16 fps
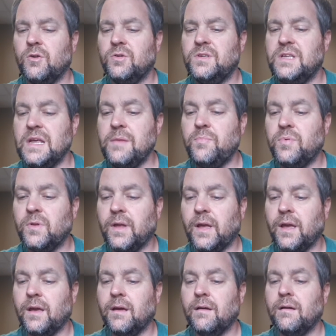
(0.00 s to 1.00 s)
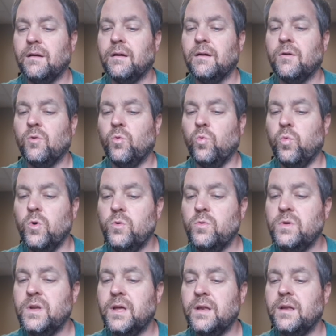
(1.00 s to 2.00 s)
deeply
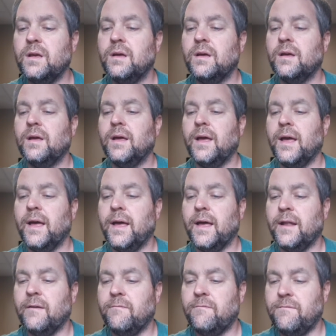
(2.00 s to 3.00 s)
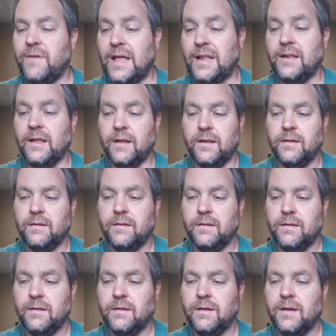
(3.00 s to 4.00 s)
wounded and offended
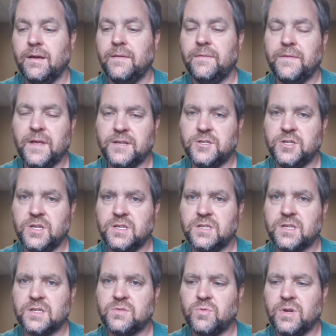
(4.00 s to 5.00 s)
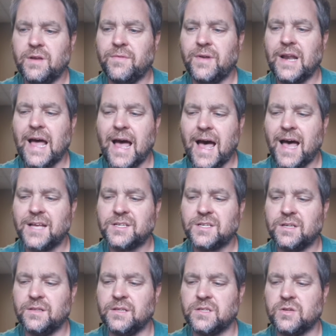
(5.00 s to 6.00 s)
that Jesus would even
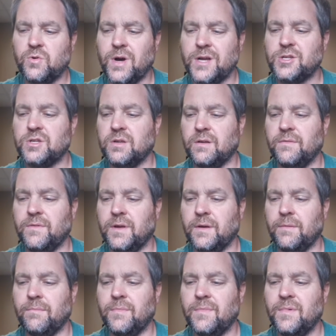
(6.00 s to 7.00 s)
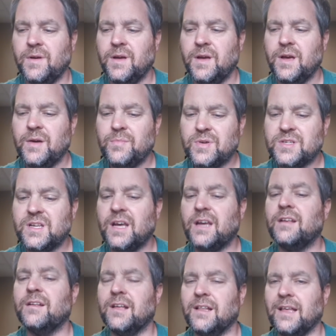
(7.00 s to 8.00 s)
ask this question of him,
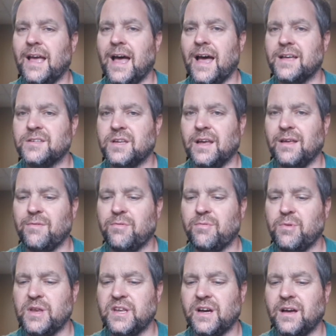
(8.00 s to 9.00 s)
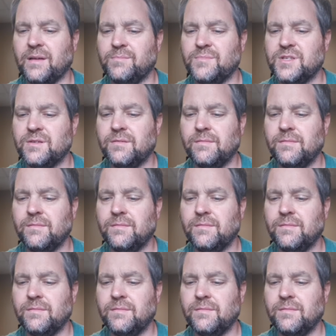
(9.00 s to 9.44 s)
particularly asking it 3 times.